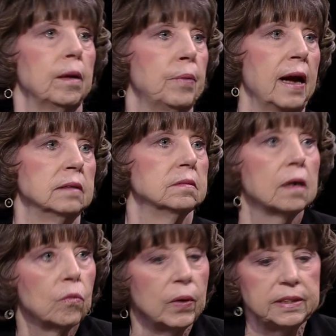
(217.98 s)
But
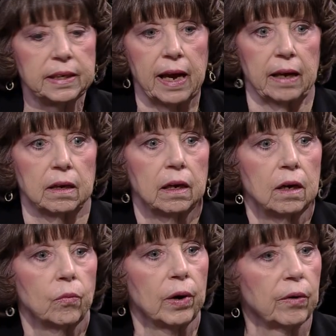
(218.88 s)
once again,
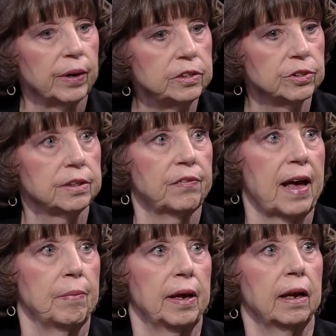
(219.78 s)
we're creatures of
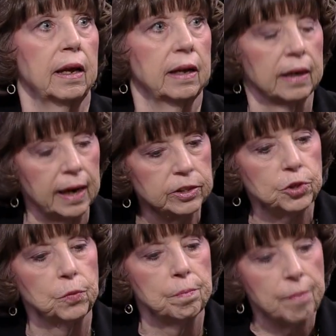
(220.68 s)
habit, and unless
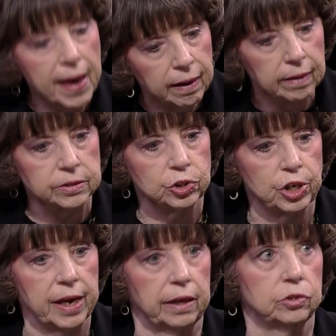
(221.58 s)
you make us
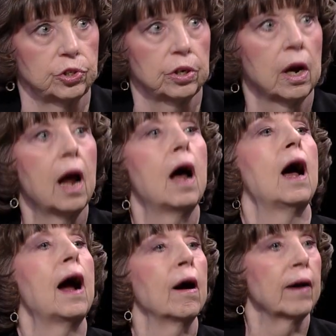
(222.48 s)
change
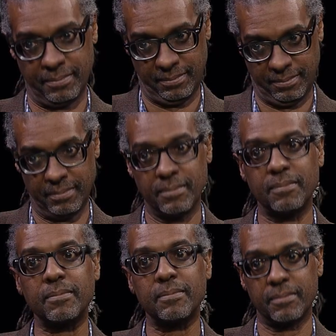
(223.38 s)
our
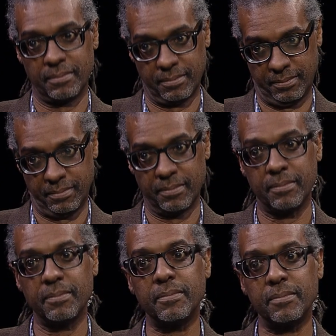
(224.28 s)
attitude, we're going to
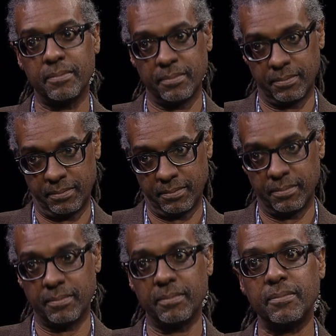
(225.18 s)
keep reverting
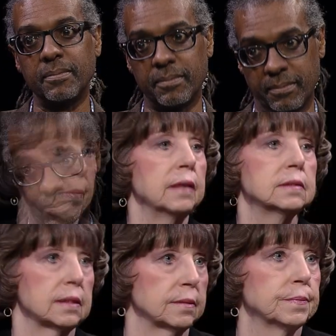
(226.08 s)
back to our habits.
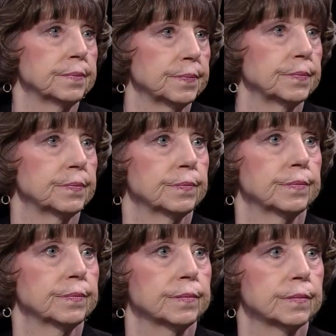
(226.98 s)
That's right.
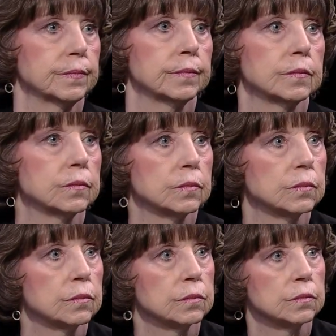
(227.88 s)
Senator Feldman,
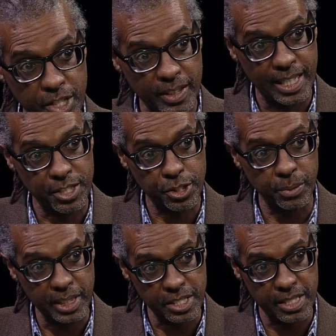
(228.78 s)
touch on that too,
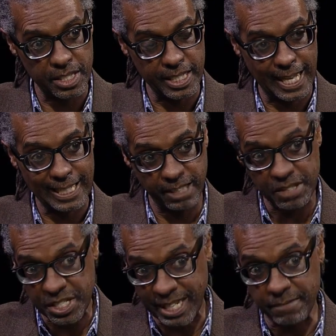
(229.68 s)
this the idea of
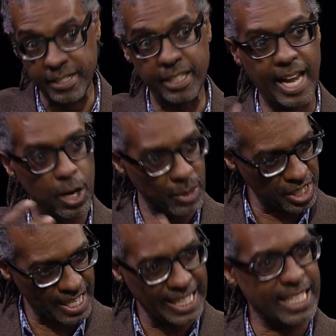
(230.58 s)
safety and how we
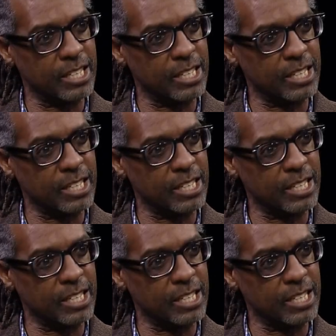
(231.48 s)
take in